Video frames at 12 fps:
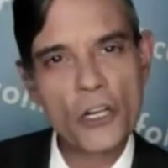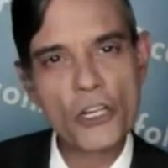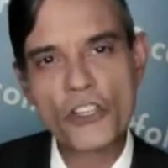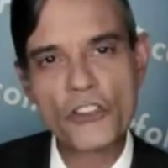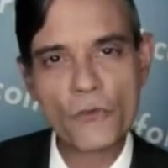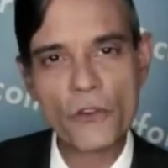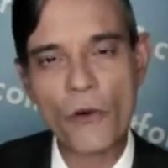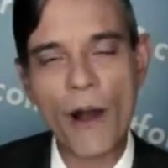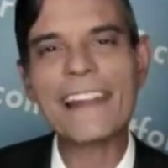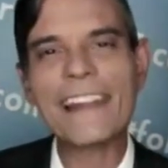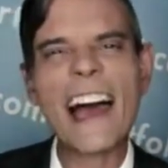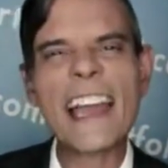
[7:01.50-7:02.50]
through. I
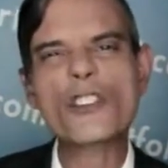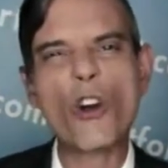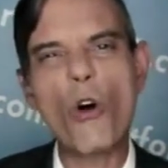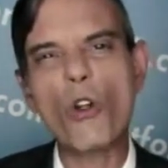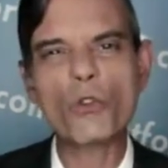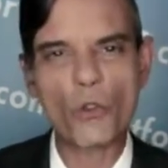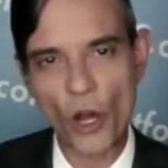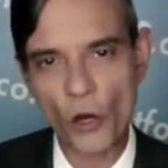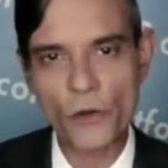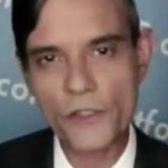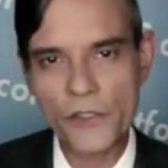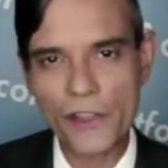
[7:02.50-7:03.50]
like toll
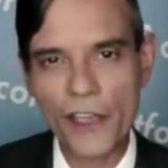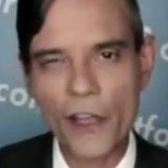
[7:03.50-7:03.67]
roads.